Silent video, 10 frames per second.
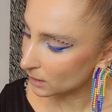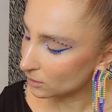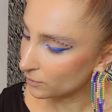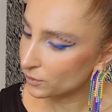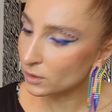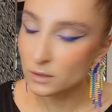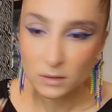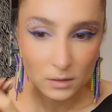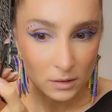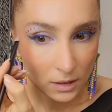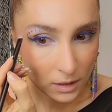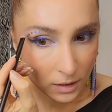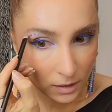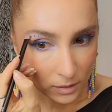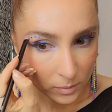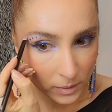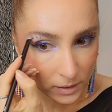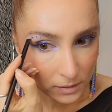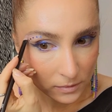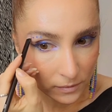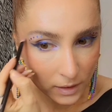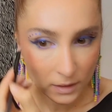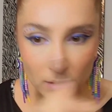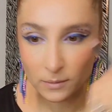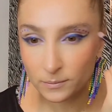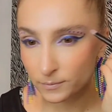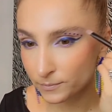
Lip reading: I don't know if you can see the color, but it's very